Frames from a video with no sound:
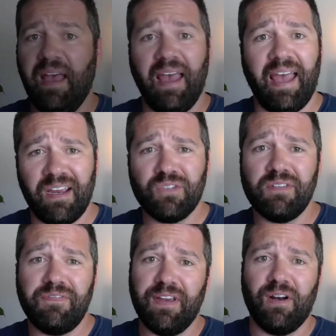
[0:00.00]
Hackers
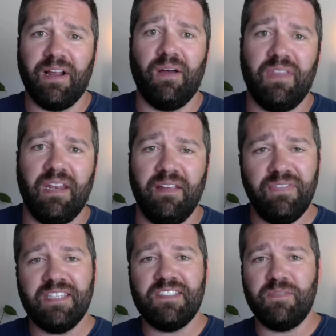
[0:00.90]
have figured out that if
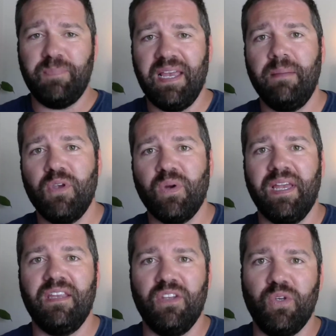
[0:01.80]
they spam your
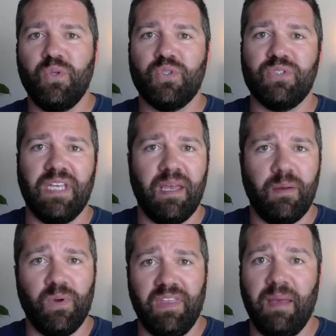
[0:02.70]
end users
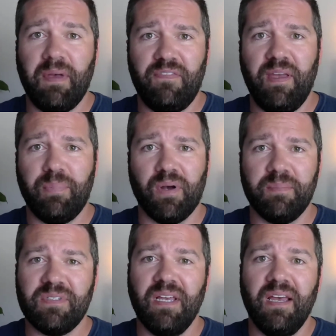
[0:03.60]
with MFA
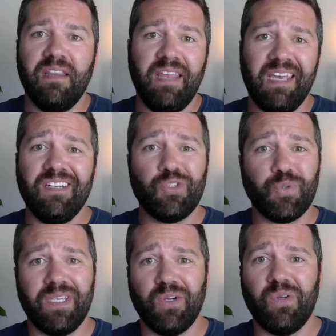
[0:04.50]
prompts, they can
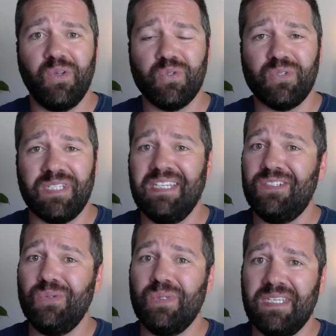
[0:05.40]
trick your users
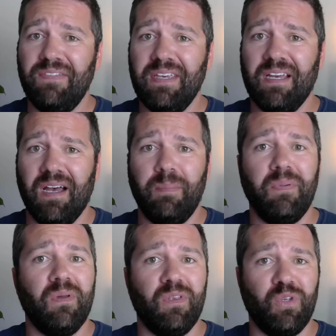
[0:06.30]
into giving up
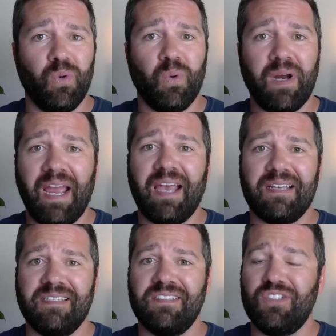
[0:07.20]
your
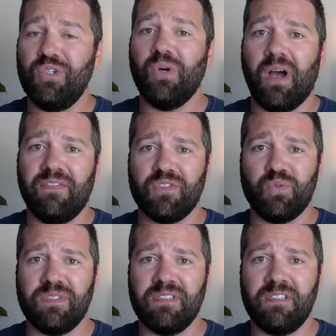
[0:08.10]
access to your Office
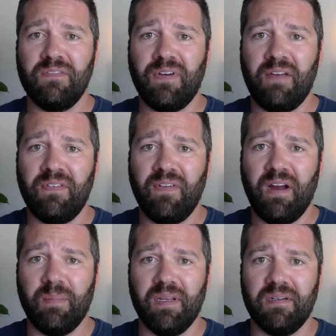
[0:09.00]
365
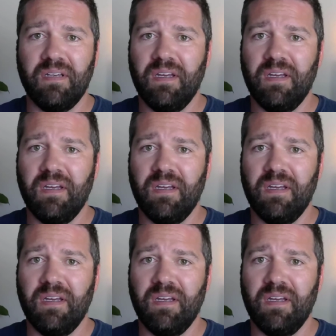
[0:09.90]
environment.